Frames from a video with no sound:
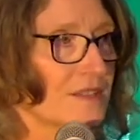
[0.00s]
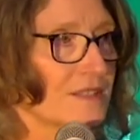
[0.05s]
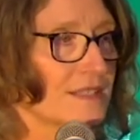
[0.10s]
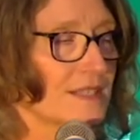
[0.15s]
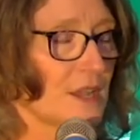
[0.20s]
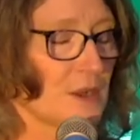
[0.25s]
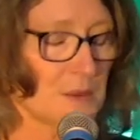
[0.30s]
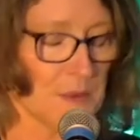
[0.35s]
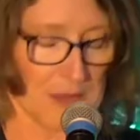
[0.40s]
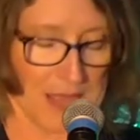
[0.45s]

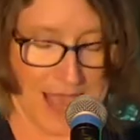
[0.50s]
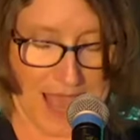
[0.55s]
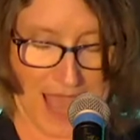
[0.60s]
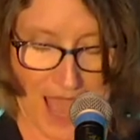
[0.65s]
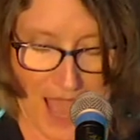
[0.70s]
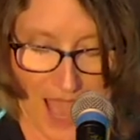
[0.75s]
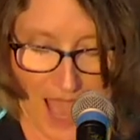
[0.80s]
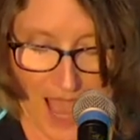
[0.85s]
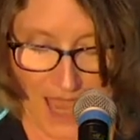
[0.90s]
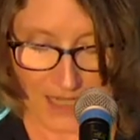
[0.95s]
So
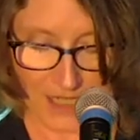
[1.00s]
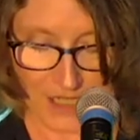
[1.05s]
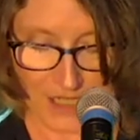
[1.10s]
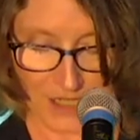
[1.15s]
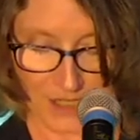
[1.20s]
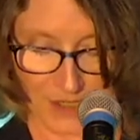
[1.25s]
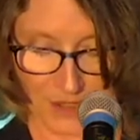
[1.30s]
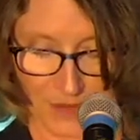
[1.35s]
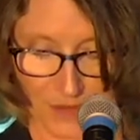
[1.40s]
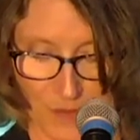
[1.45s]
I
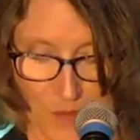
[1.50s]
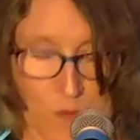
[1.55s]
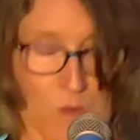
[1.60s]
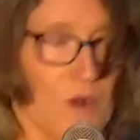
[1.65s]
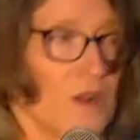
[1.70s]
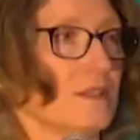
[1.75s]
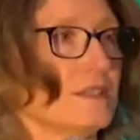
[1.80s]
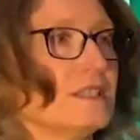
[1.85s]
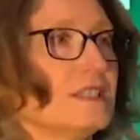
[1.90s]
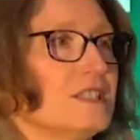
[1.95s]
do
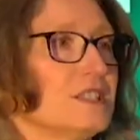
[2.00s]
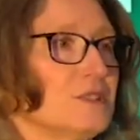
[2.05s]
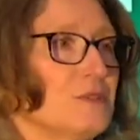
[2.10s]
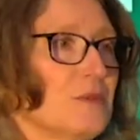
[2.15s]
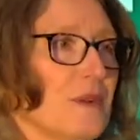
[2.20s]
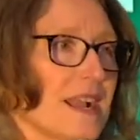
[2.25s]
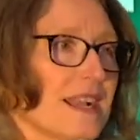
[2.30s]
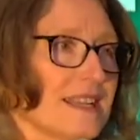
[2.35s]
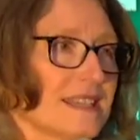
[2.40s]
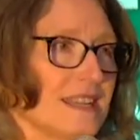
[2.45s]
want to
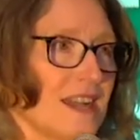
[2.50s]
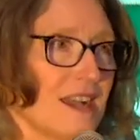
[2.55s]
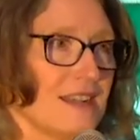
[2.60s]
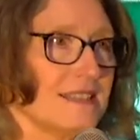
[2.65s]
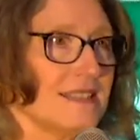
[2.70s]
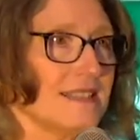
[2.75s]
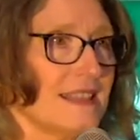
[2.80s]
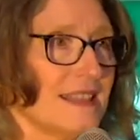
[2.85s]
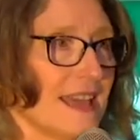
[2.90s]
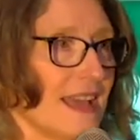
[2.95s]

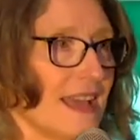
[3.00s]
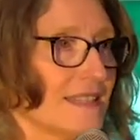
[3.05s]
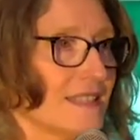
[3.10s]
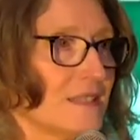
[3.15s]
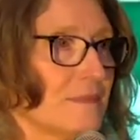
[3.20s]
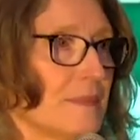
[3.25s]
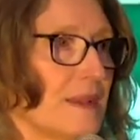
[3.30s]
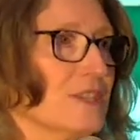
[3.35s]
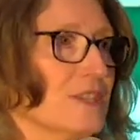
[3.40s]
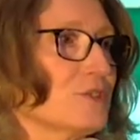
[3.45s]
recognize that
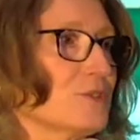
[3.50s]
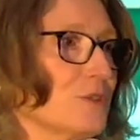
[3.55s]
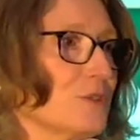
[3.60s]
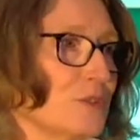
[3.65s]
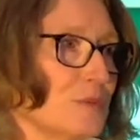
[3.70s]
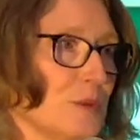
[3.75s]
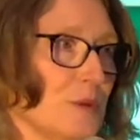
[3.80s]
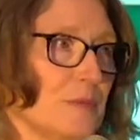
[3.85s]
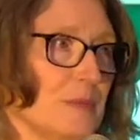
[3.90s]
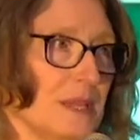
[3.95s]
special
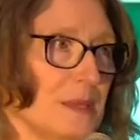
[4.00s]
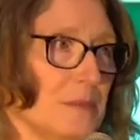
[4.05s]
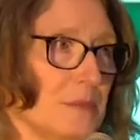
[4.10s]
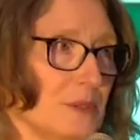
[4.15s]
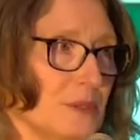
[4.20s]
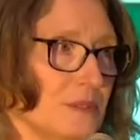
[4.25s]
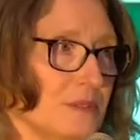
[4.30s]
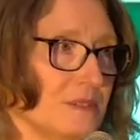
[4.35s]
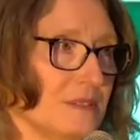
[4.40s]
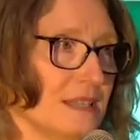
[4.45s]
group of
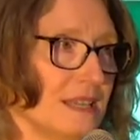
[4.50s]
people.